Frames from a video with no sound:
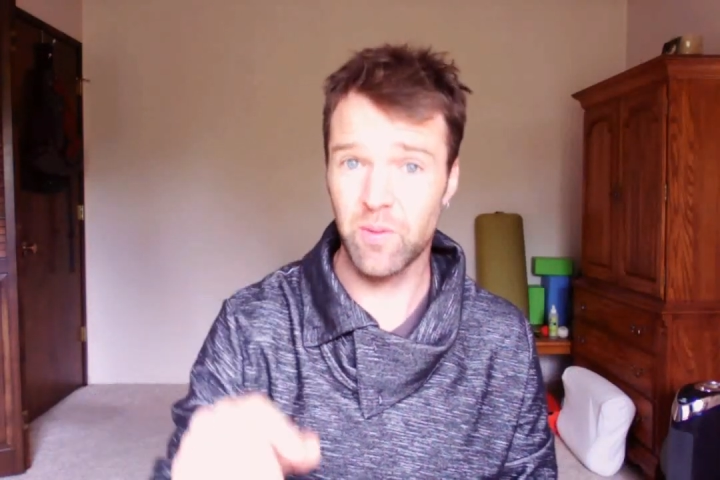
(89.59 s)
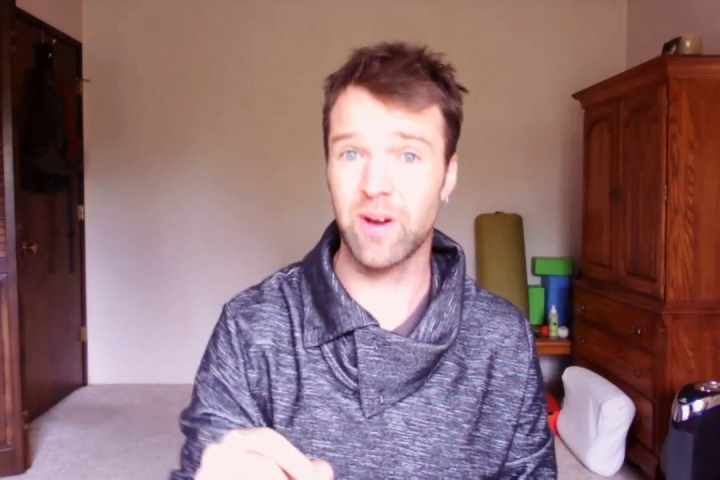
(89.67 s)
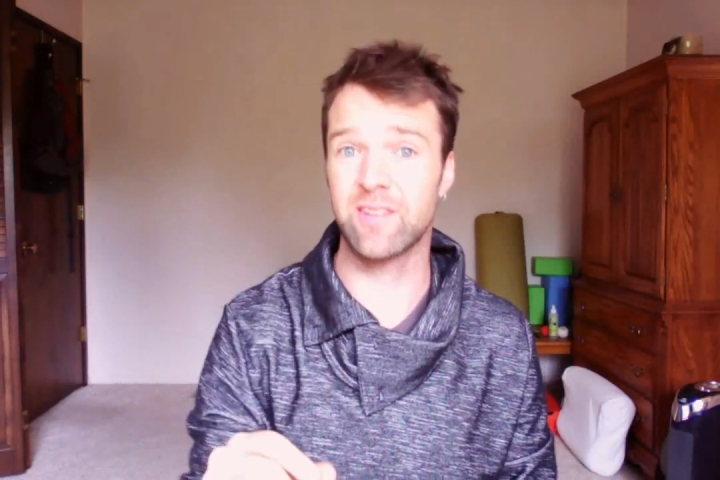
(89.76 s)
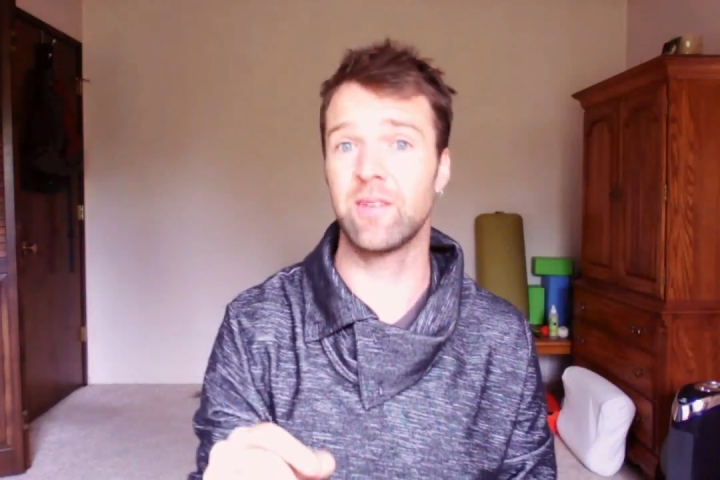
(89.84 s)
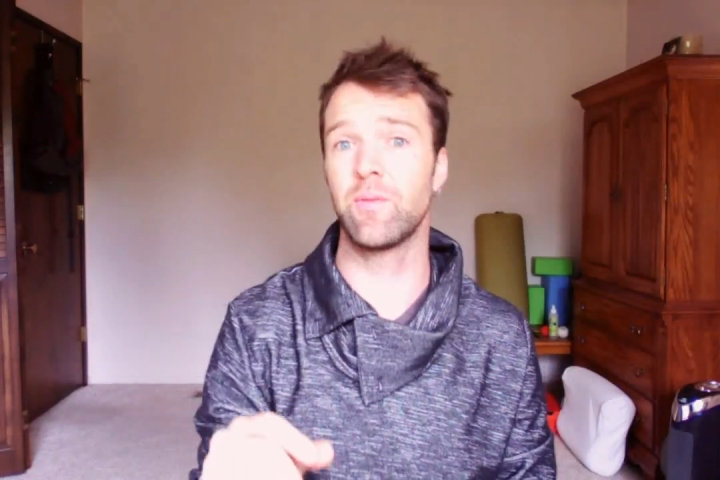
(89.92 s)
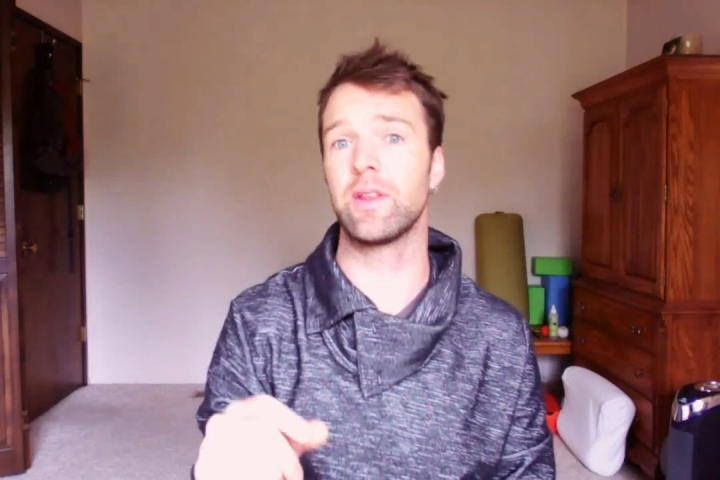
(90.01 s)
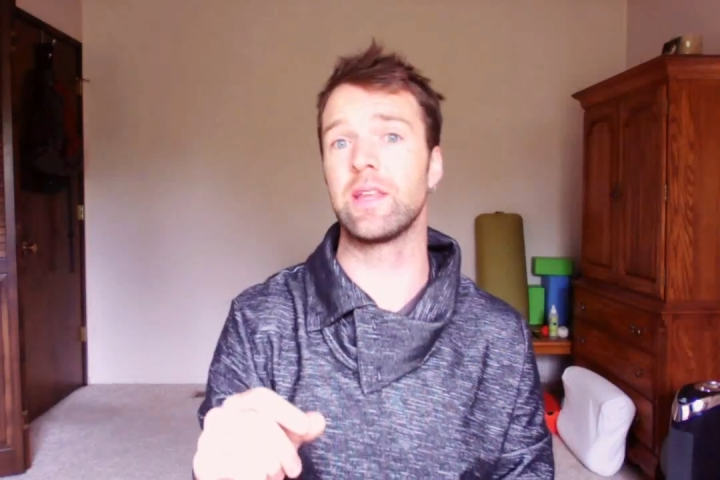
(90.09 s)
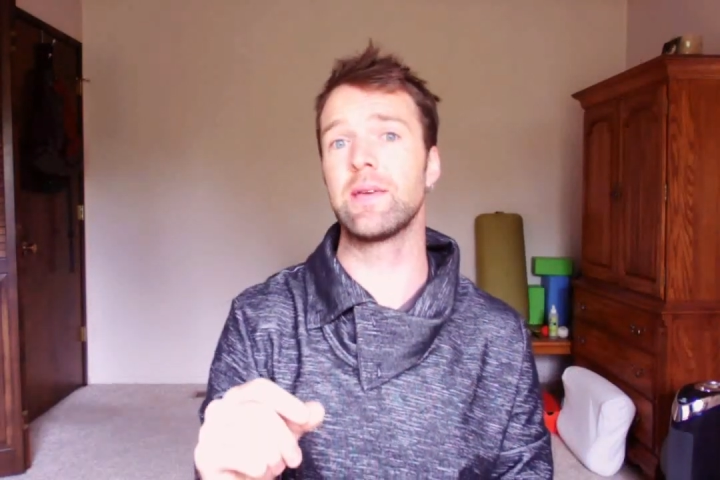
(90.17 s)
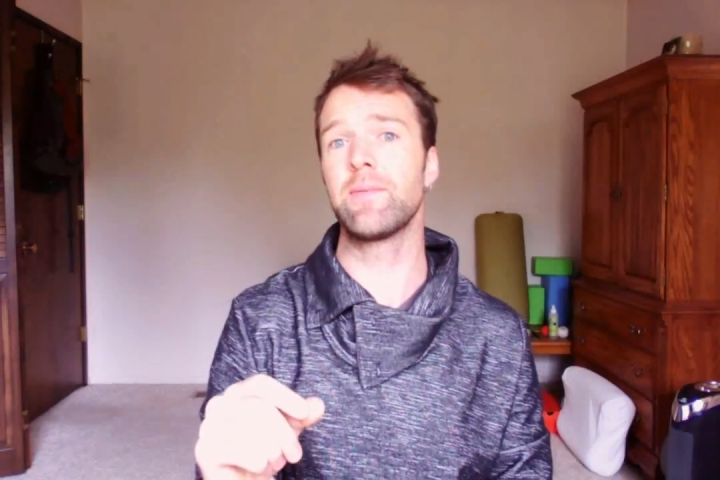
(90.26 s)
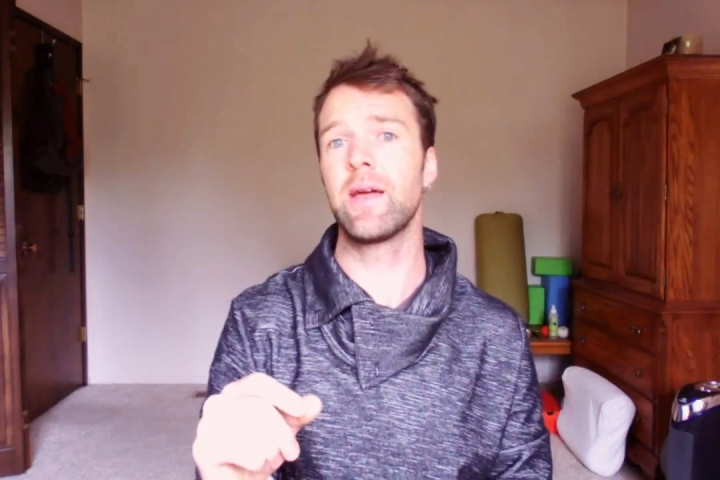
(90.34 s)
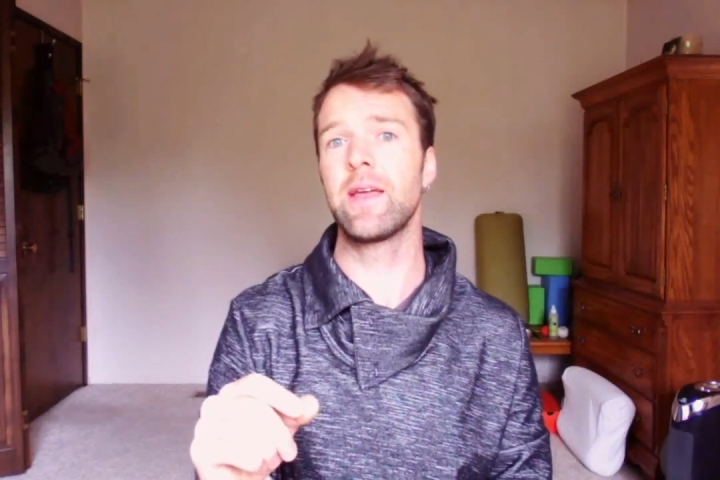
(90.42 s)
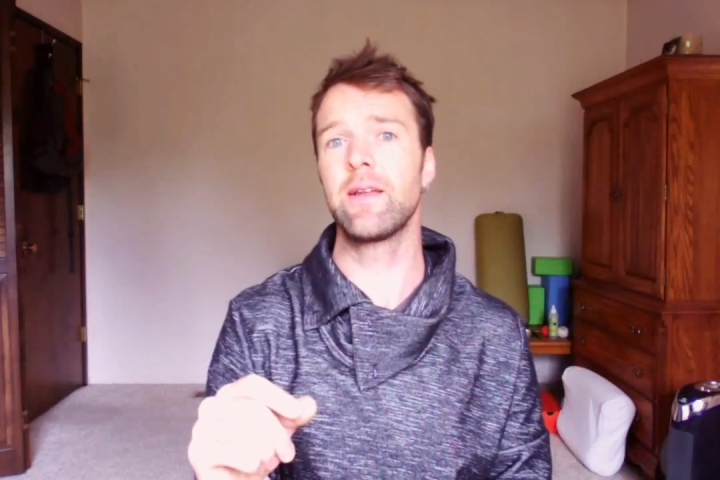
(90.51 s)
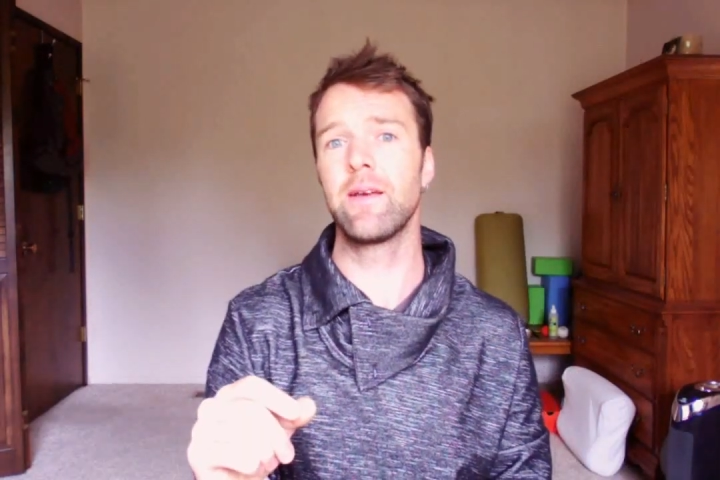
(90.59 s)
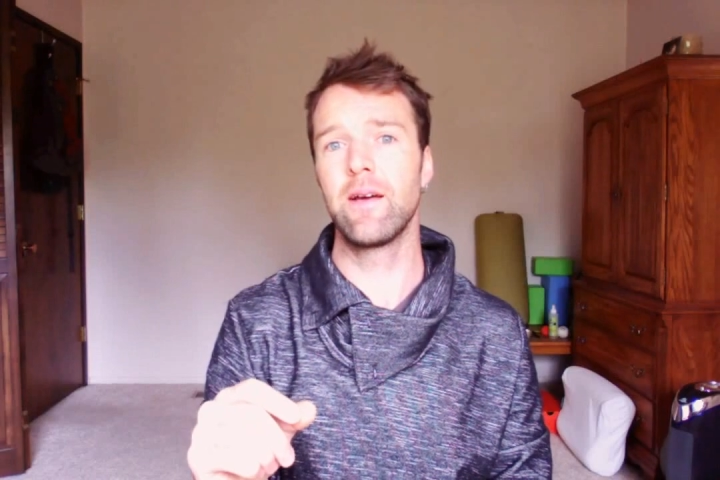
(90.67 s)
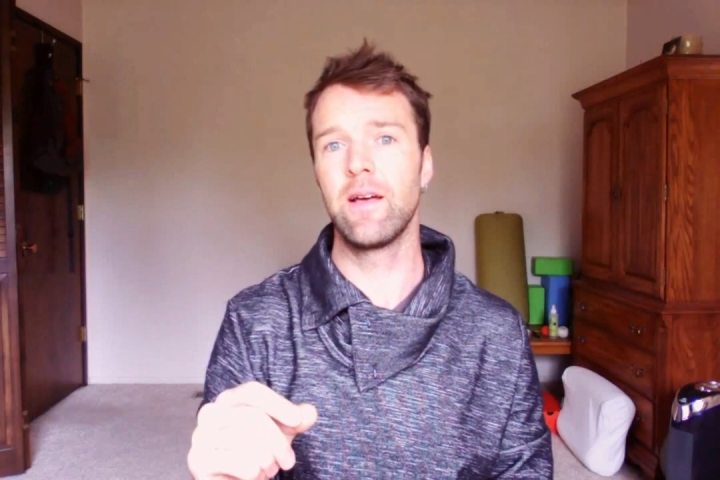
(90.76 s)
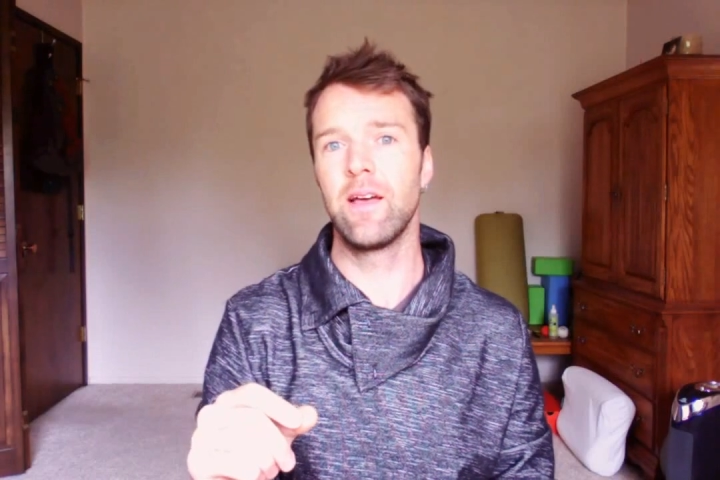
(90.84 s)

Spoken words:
walks in with knee pain,